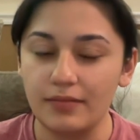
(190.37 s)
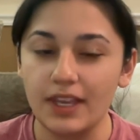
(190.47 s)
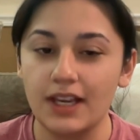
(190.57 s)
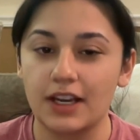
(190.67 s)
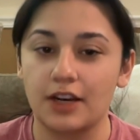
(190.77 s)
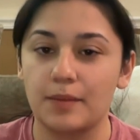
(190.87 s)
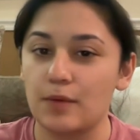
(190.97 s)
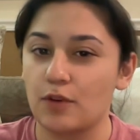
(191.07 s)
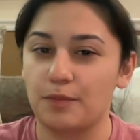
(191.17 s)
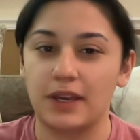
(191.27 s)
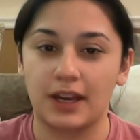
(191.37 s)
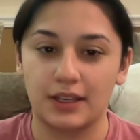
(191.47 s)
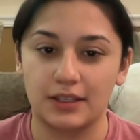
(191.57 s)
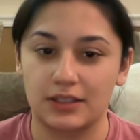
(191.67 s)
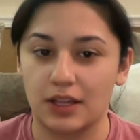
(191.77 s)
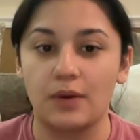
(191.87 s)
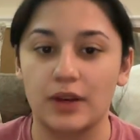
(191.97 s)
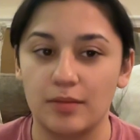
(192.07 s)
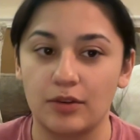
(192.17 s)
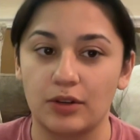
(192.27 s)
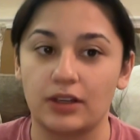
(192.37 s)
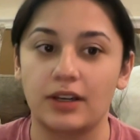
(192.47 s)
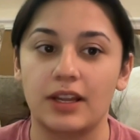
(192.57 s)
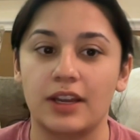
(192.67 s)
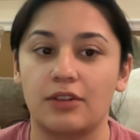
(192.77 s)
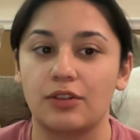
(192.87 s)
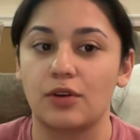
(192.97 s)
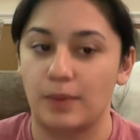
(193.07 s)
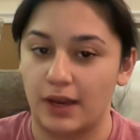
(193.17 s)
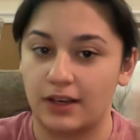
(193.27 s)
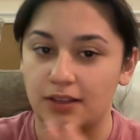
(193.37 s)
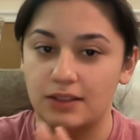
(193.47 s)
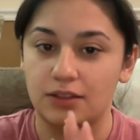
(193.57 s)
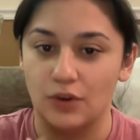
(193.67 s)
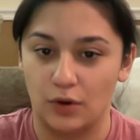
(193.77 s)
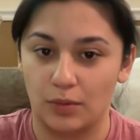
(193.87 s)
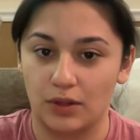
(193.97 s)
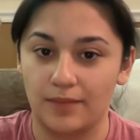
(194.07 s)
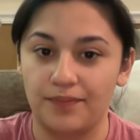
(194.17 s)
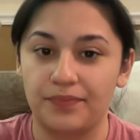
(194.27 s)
economy won't be as slow anymore, and it'll go back to normal.